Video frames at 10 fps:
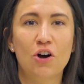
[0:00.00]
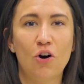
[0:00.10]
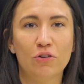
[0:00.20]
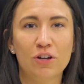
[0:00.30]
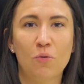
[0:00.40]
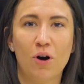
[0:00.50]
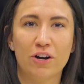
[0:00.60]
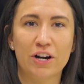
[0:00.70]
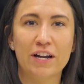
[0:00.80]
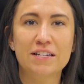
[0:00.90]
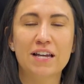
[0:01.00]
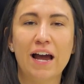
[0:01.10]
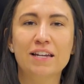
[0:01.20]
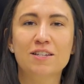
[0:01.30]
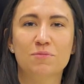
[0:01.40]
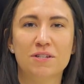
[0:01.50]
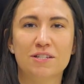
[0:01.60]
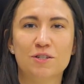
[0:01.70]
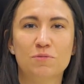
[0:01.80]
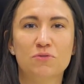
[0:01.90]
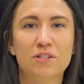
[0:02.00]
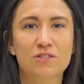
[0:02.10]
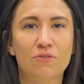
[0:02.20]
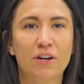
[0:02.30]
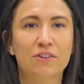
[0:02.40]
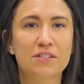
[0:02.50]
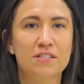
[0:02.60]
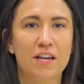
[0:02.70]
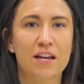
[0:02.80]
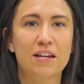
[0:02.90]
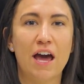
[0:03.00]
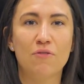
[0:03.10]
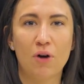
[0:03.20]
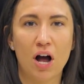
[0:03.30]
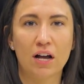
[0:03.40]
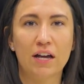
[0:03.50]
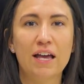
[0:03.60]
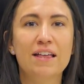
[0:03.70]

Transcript: holding water in tiny spaces between soil, sand, and rock.